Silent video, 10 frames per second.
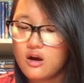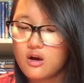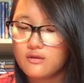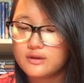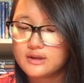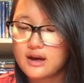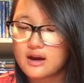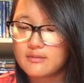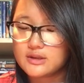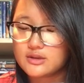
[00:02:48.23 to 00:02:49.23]
Over
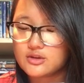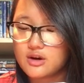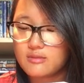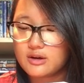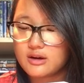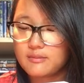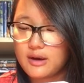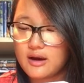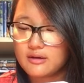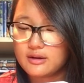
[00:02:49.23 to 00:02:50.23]
time, as the trauma
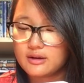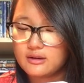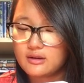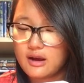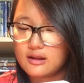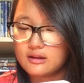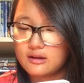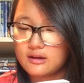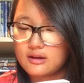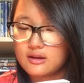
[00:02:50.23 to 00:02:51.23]
compounded, I
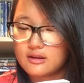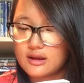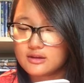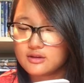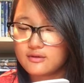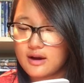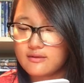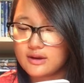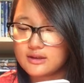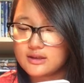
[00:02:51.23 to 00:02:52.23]
learned that
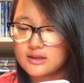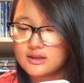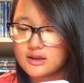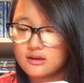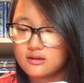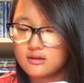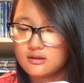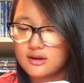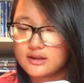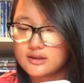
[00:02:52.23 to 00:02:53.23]
surviving is easy.
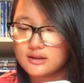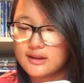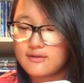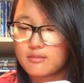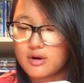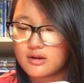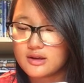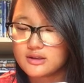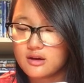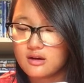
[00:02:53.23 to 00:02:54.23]
It's the living part
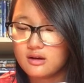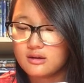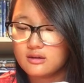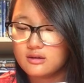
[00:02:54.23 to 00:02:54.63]
that's hard.